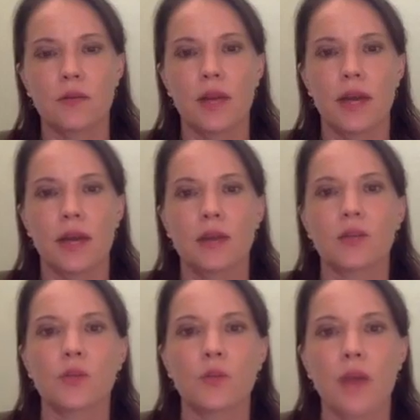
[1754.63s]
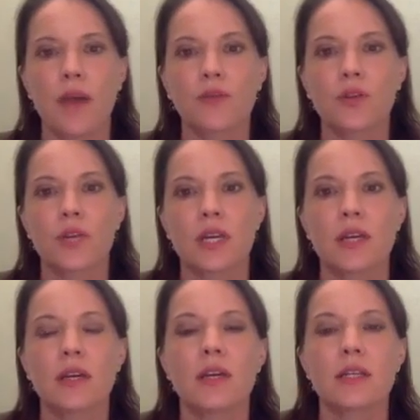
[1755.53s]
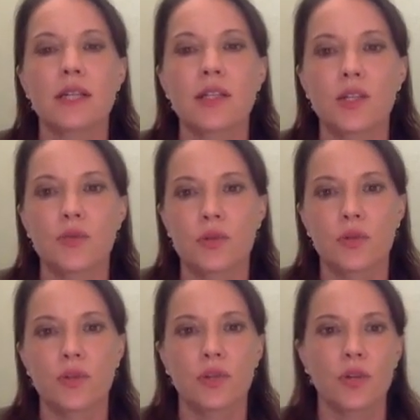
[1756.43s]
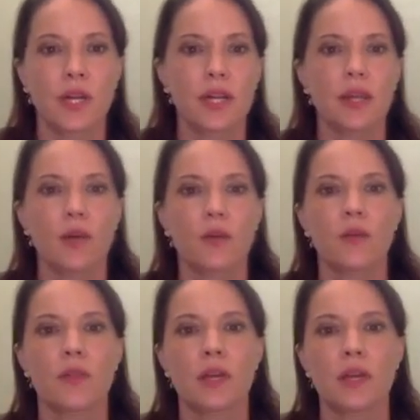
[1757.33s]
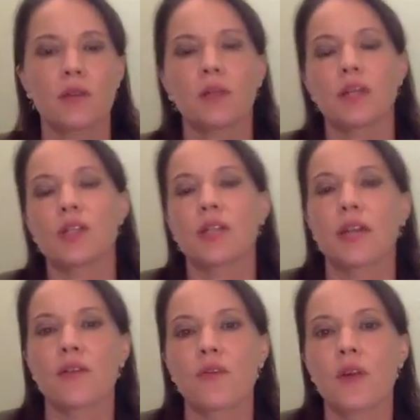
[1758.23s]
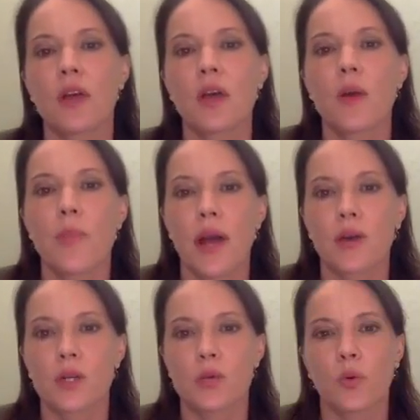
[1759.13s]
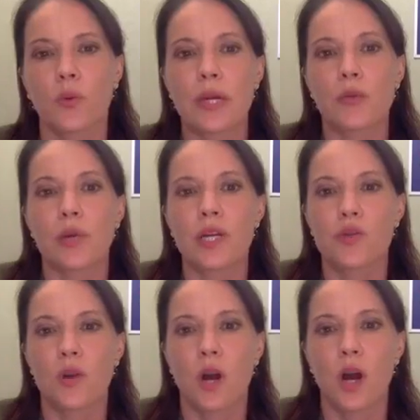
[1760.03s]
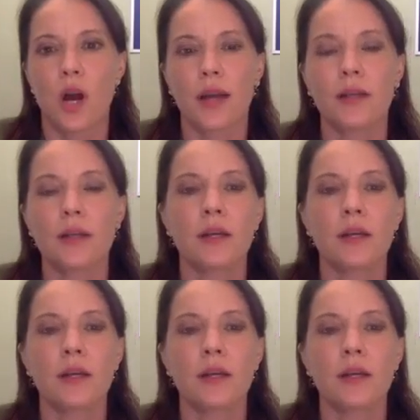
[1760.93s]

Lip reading: And so after the census results are in, the legislative boundaries will be redrawn.